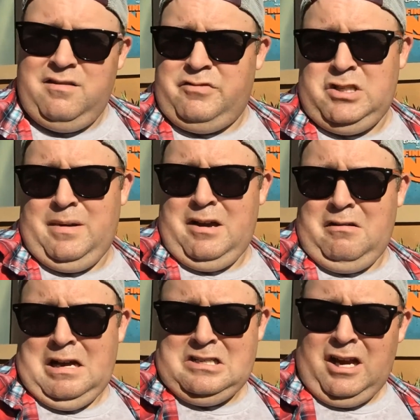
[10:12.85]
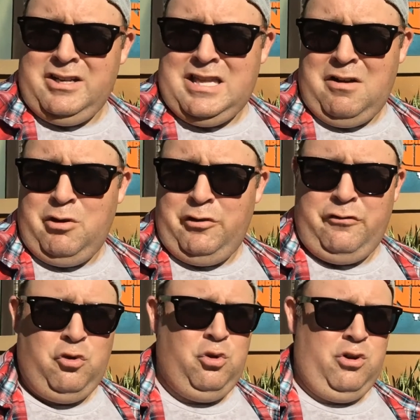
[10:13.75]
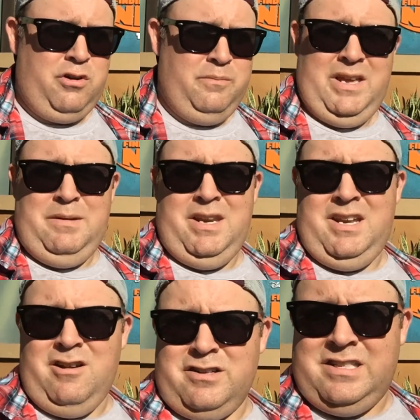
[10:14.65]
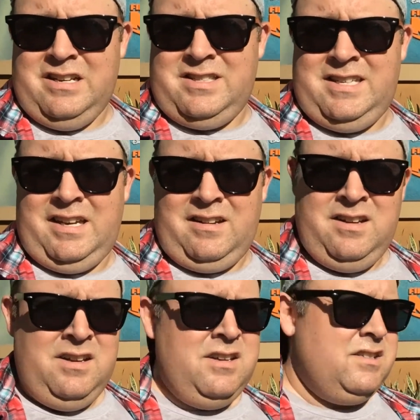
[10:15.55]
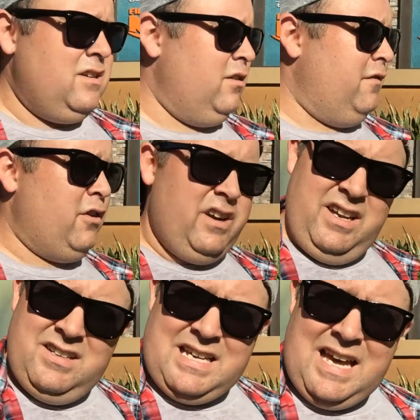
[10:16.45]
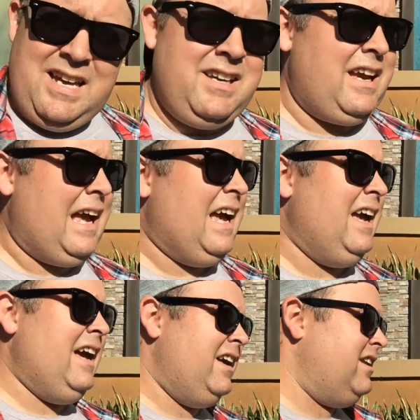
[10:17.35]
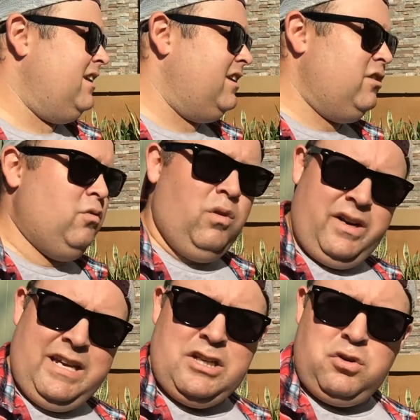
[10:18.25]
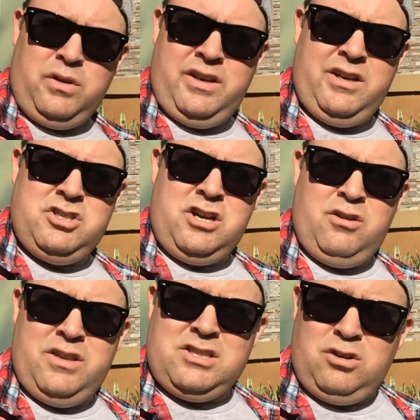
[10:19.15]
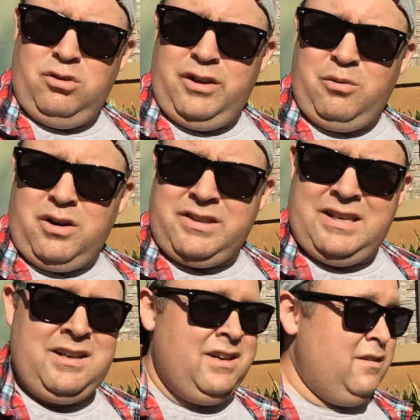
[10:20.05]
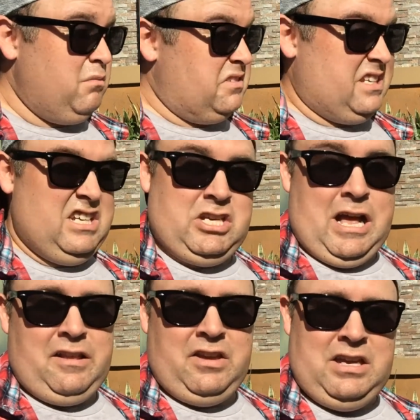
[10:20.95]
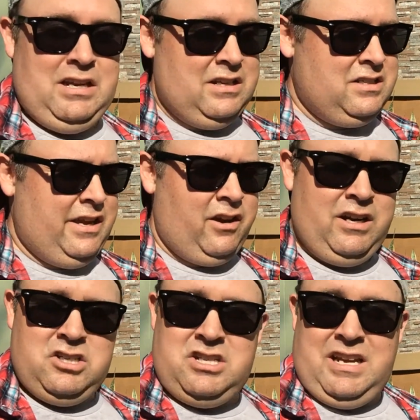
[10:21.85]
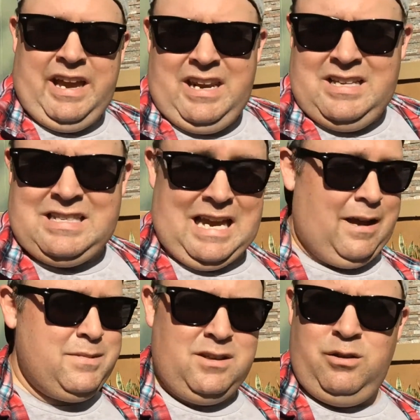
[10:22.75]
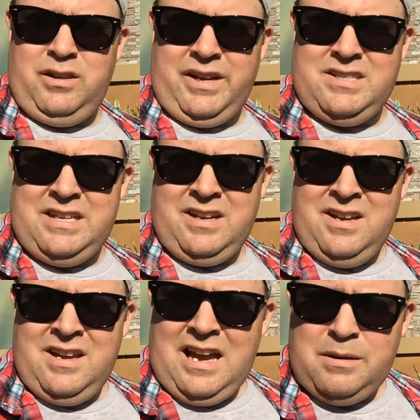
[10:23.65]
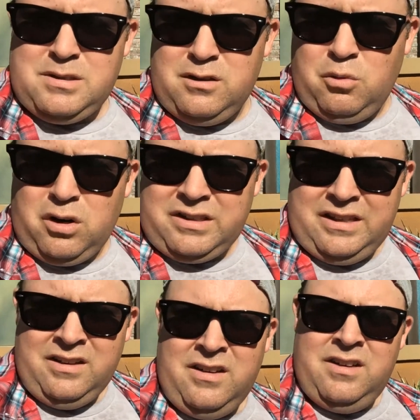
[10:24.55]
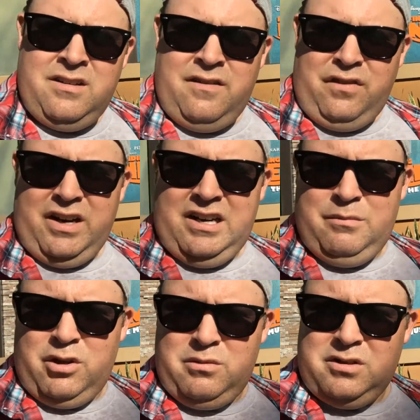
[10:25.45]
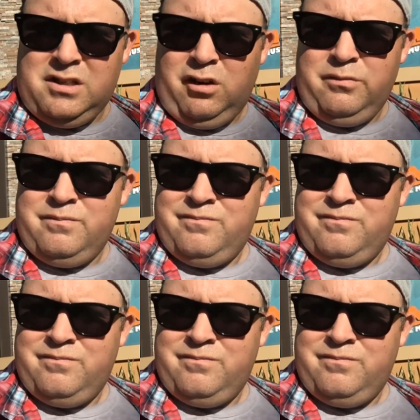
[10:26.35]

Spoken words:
Somehow I dodged that one for many, many years and didn't see it. So if you're in DAC and you want to catch a really good show that's totally worth it, let's get you out of the heat into the air conditioning, and it's absolutely, like I said, absolutely worth it. Finding Nemo the Musical.